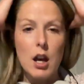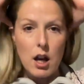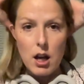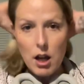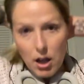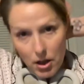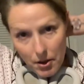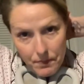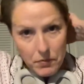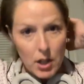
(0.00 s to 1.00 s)

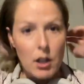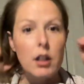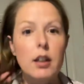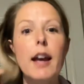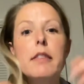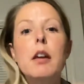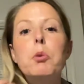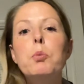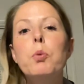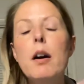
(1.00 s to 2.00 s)
um, yeah, they
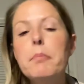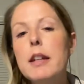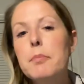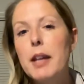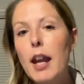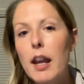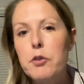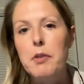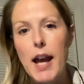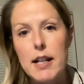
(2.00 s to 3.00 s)
would want me to behave
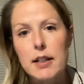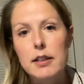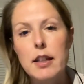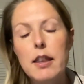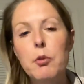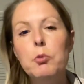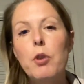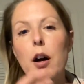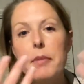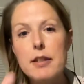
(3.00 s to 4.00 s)
erratically. They would
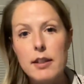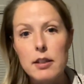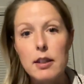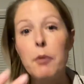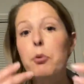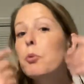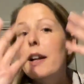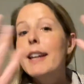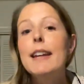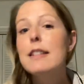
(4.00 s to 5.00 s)
want me to, they would
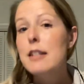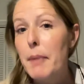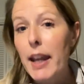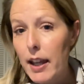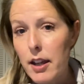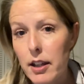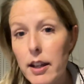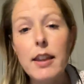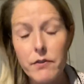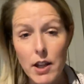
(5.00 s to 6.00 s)
want to get into my head.
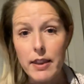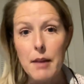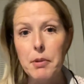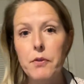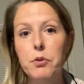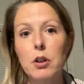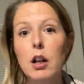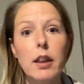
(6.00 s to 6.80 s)
And they've done that before.